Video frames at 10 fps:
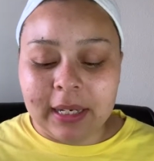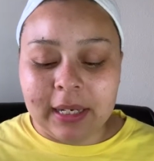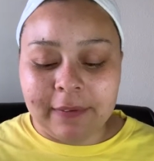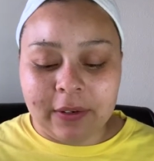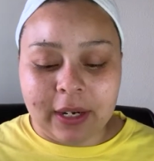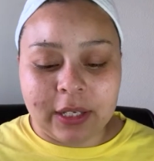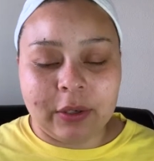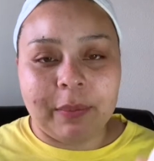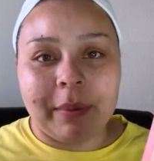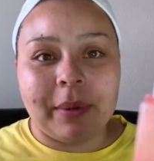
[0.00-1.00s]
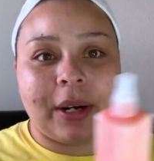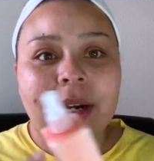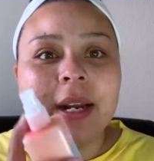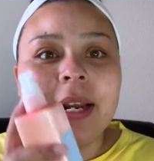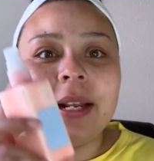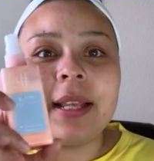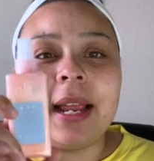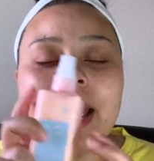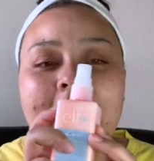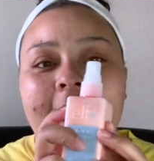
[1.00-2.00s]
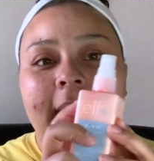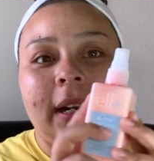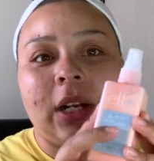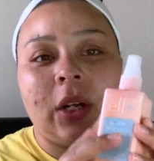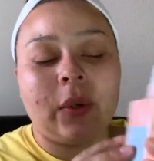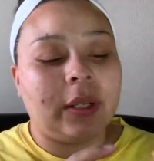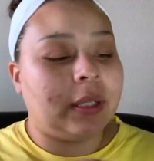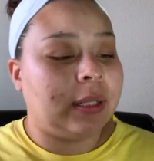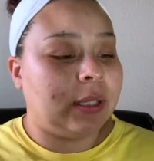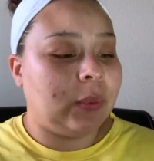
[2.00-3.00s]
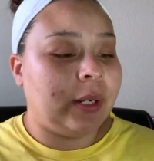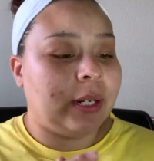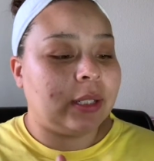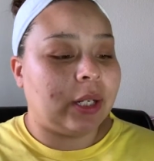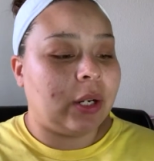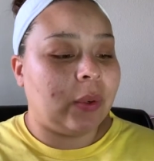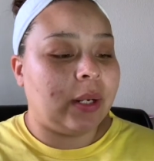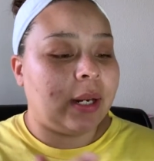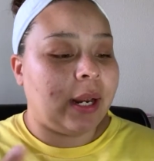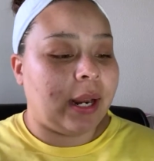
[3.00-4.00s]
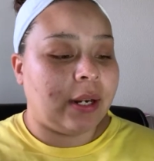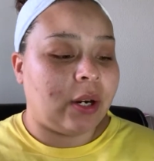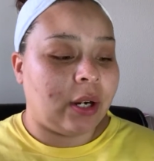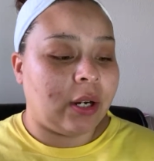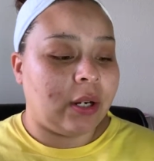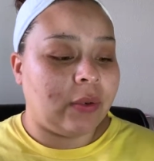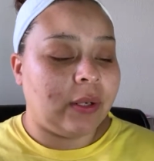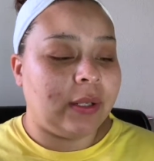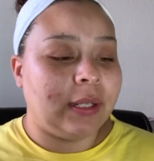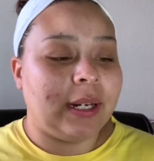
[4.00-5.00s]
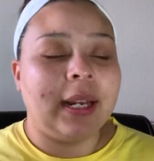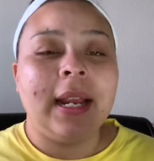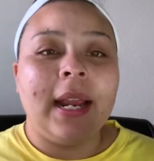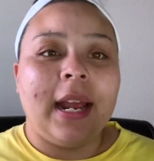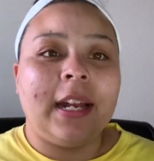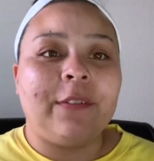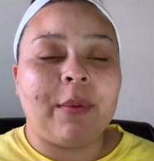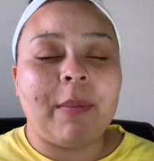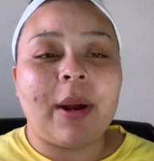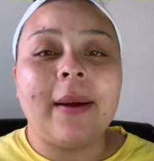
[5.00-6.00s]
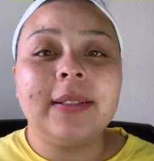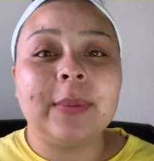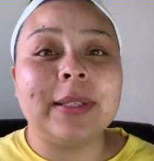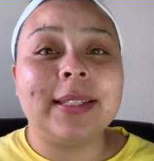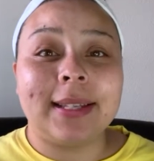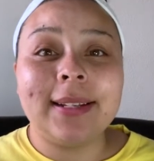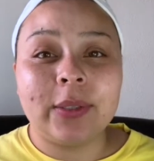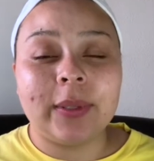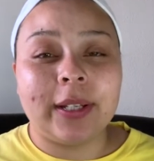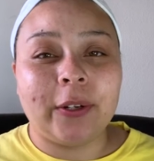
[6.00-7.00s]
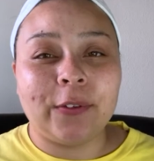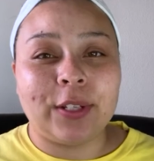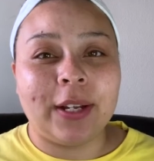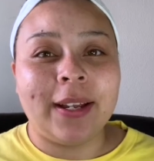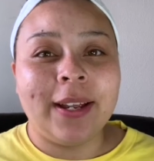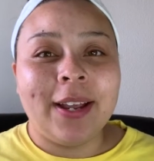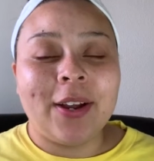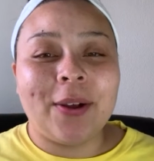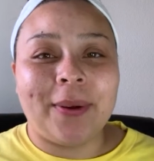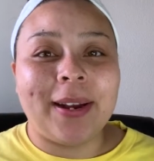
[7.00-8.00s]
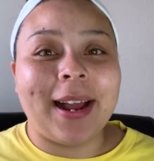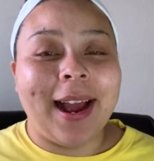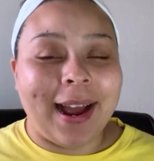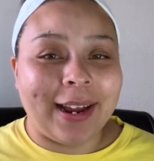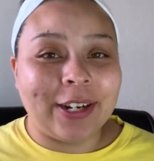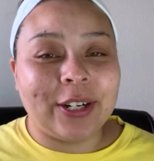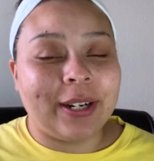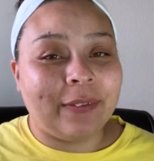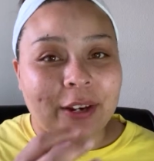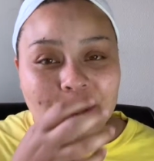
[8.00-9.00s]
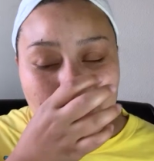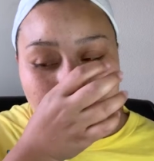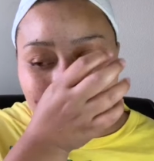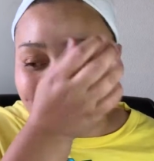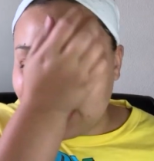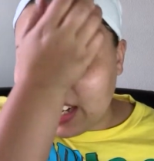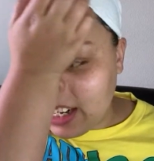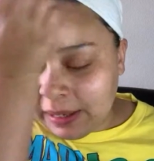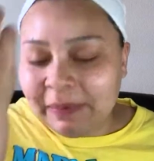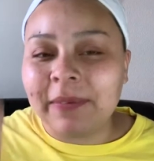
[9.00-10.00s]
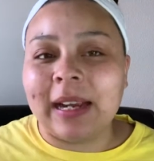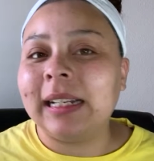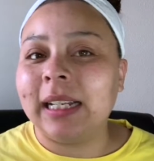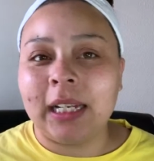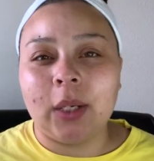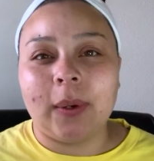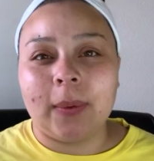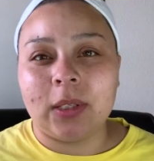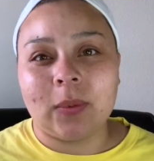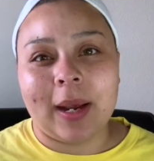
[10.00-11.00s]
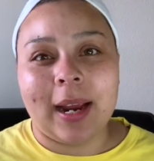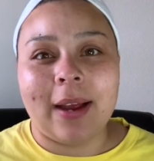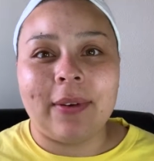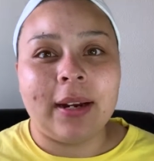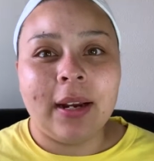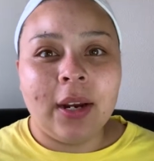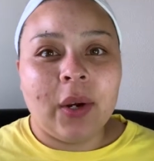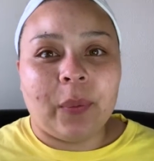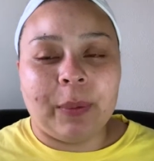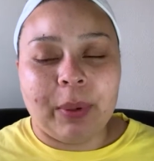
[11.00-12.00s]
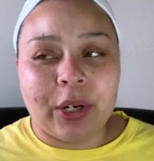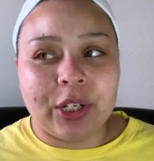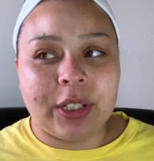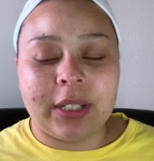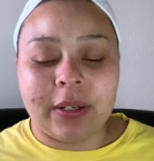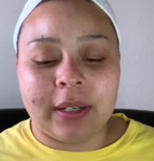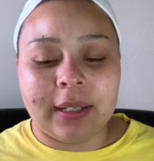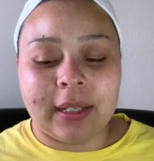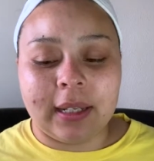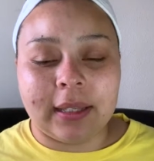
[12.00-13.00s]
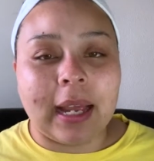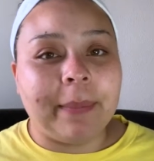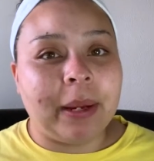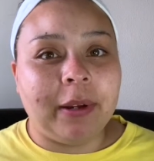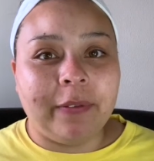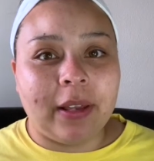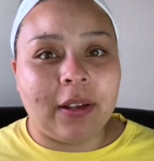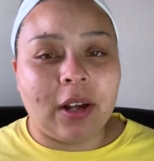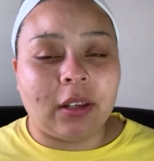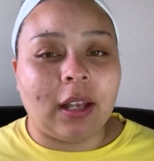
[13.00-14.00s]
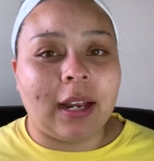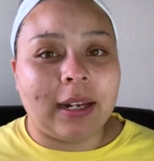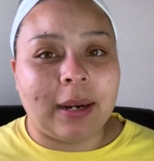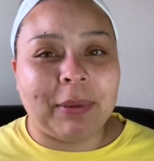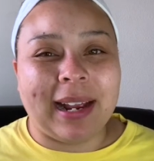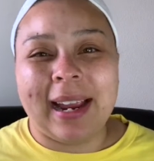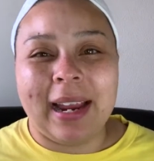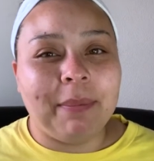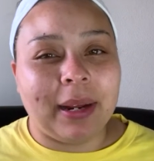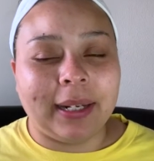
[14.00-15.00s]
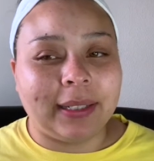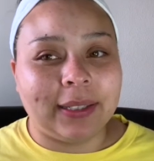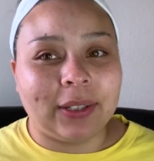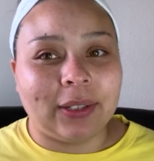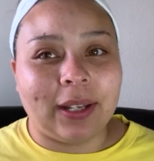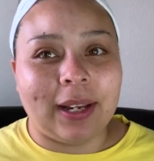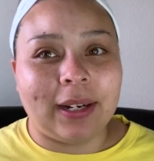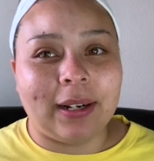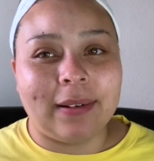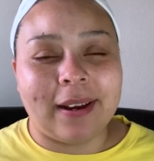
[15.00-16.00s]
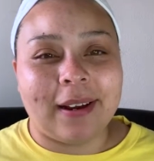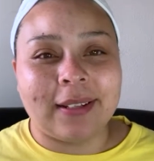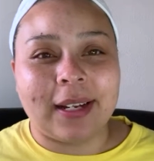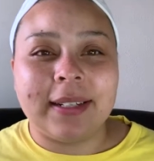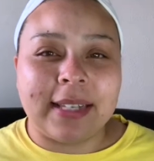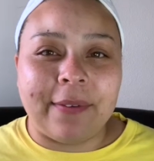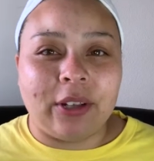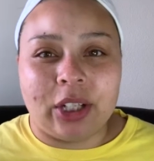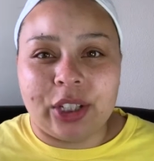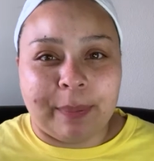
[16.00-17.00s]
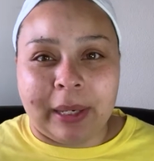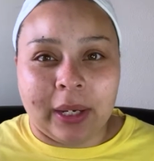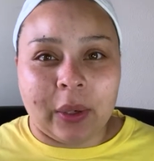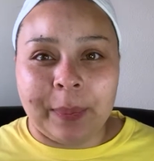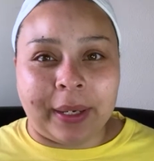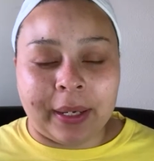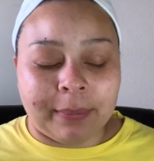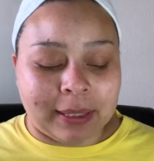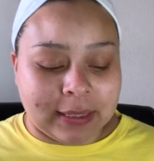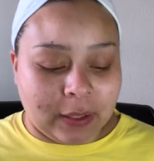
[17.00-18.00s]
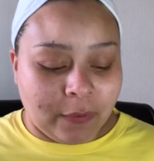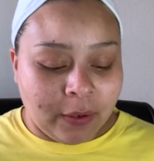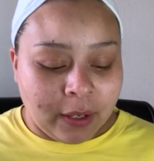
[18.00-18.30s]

And if you guys remember, they had a coconut, because this one has coconut and argan oil in it. And if you remember, I was obsessed with e l f's coconut hydrating facial mist, which I couldn't find anywhere, which is why I haven't repurchased it or anything like that. Maybe if I look online, but I hate buying things online because I can save on the shipping and go pick it up myself.